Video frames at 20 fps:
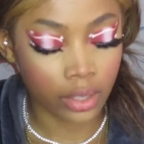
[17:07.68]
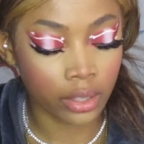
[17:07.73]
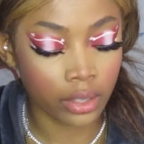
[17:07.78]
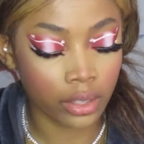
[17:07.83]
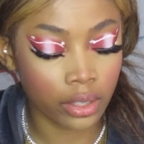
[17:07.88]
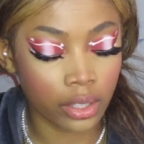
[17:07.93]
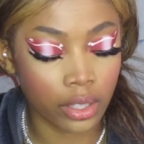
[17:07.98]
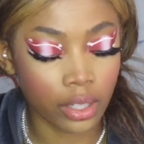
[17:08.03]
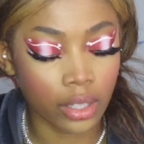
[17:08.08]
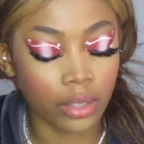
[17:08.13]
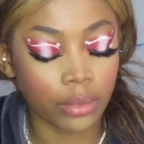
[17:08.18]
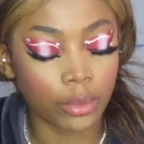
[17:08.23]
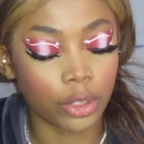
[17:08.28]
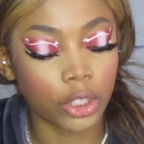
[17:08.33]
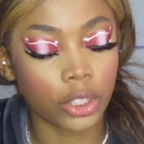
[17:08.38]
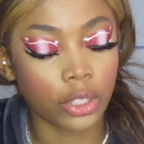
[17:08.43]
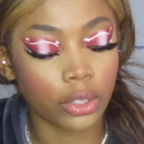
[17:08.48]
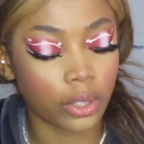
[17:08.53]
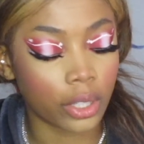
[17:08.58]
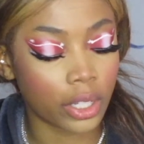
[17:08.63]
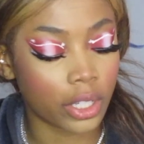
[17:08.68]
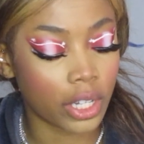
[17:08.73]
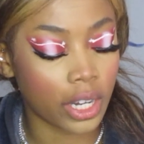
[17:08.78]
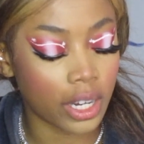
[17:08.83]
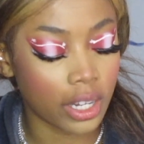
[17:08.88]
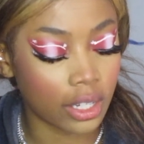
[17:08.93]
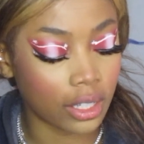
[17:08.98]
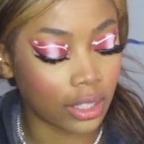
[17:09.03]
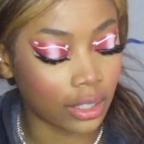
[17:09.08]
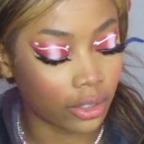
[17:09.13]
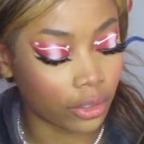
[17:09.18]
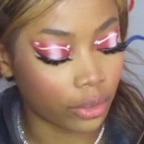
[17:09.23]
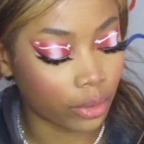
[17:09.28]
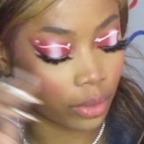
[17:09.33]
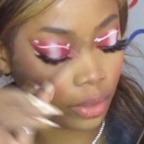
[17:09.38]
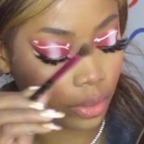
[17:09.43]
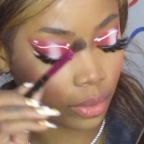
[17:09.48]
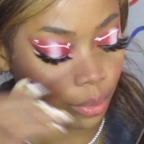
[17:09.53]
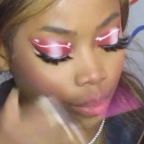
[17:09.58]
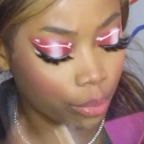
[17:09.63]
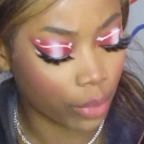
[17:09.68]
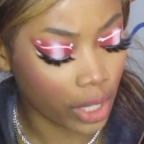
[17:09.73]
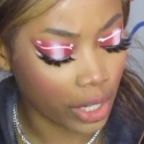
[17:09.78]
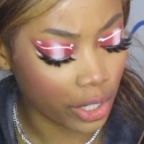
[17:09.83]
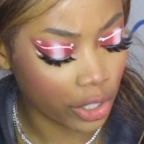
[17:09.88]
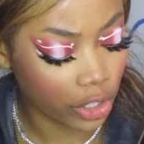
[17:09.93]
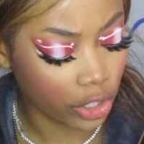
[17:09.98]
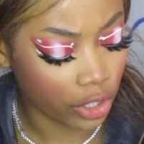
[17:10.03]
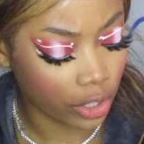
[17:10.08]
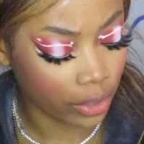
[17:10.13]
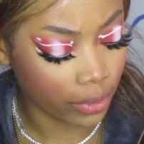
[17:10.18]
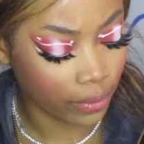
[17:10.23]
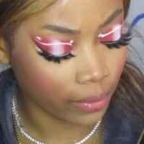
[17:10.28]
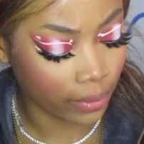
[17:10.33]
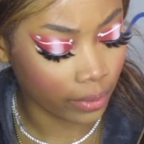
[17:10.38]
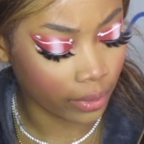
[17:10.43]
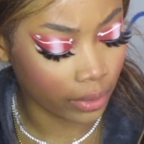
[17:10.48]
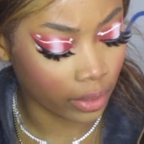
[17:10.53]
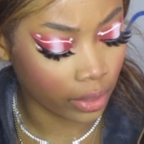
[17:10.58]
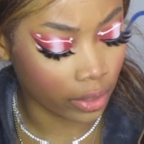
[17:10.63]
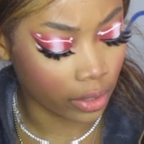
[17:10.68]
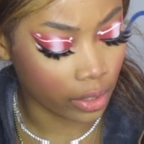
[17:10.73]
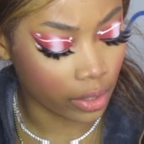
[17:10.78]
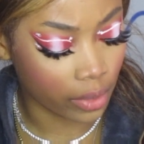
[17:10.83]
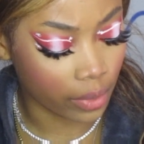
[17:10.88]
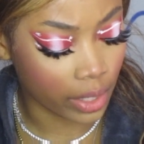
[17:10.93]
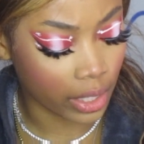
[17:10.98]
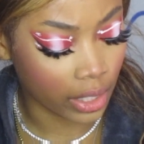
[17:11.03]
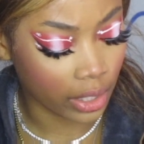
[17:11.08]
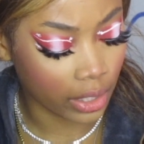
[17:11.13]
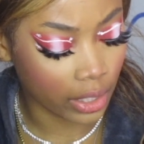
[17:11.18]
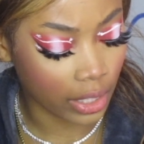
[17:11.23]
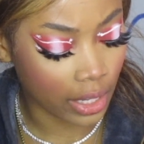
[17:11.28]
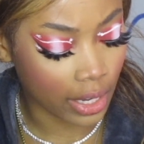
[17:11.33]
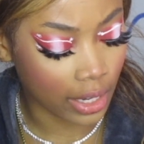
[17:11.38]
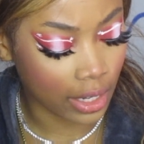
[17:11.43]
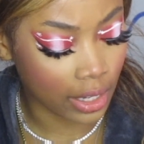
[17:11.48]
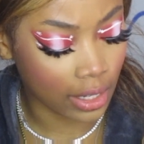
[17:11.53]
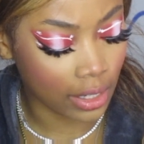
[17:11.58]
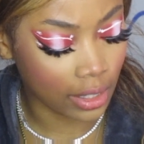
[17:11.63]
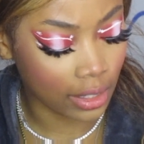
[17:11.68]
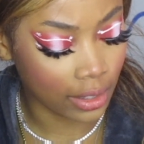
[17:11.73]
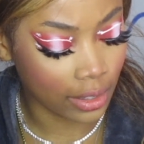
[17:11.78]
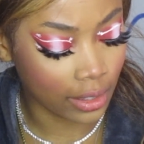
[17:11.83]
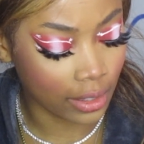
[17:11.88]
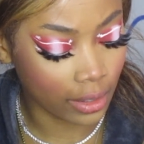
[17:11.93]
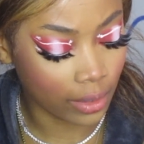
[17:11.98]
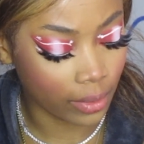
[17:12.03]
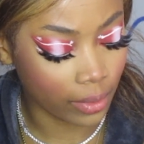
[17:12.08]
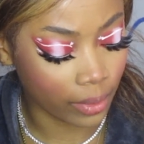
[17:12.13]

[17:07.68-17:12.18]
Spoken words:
So I'm just going to take a brush, go into that color,